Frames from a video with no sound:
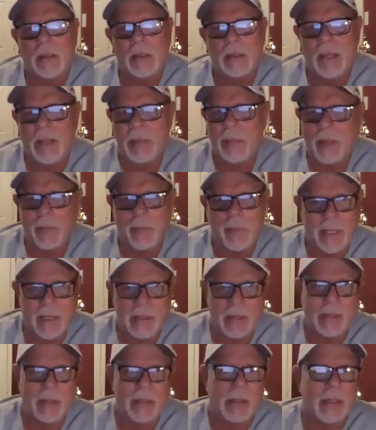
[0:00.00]
Not my
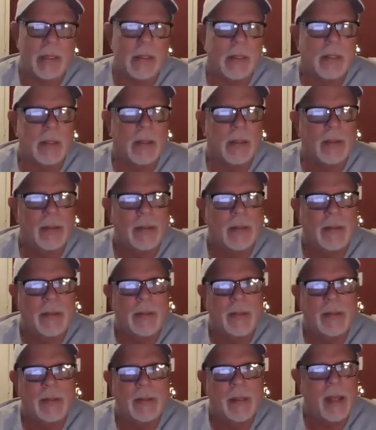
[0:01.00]
business.
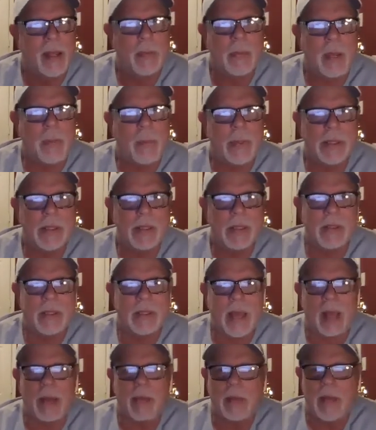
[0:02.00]
Not my business.
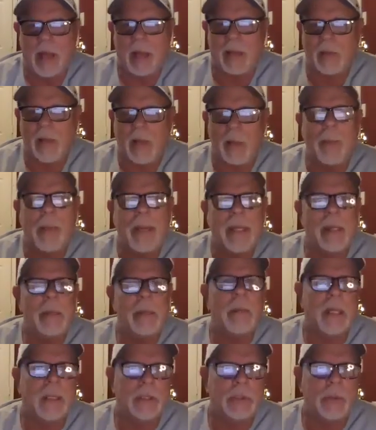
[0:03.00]
I'm making
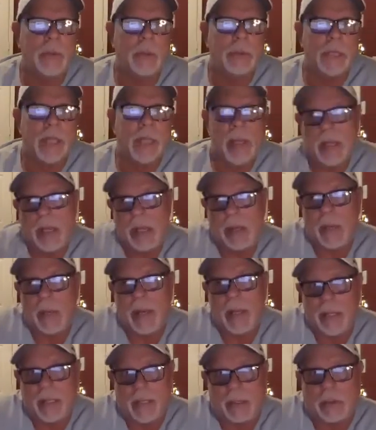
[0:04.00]
my choice. He
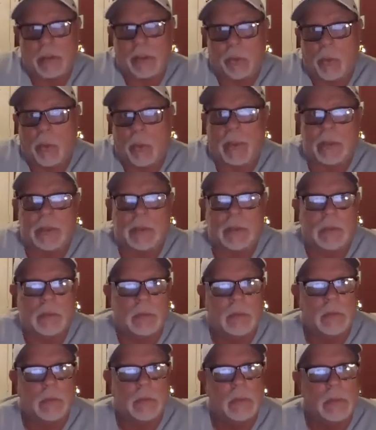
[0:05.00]
made his choice.
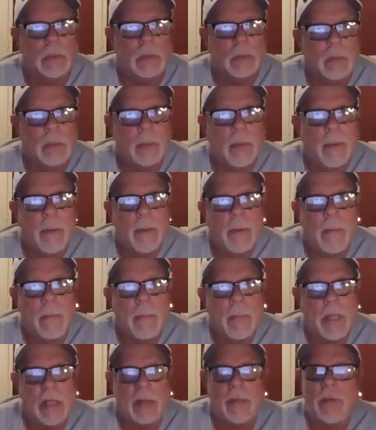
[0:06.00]

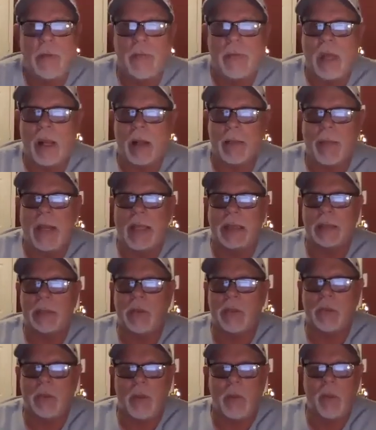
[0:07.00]
And if you've got a mask
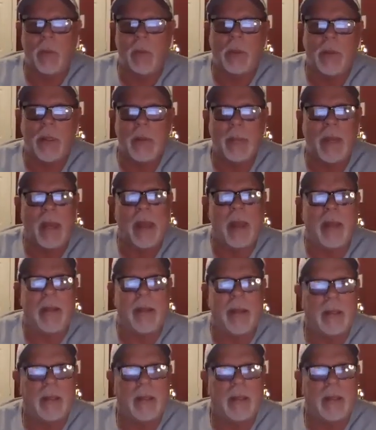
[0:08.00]
on, don't worry about it.